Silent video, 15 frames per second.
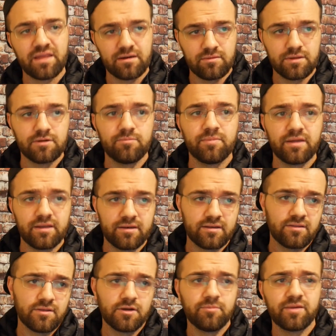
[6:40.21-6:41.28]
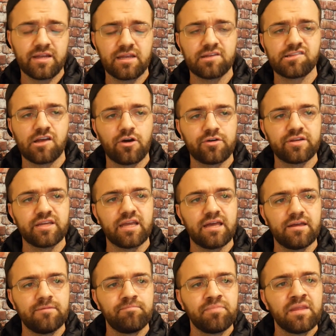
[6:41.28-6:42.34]
and a little bit against
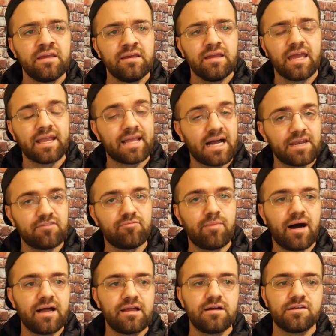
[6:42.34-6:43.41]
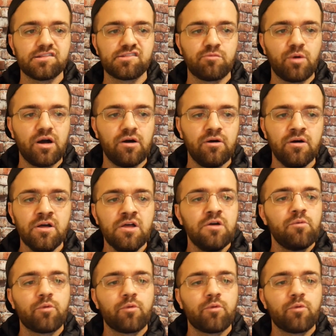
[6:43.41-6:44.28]
RDA and kind of Maya as well.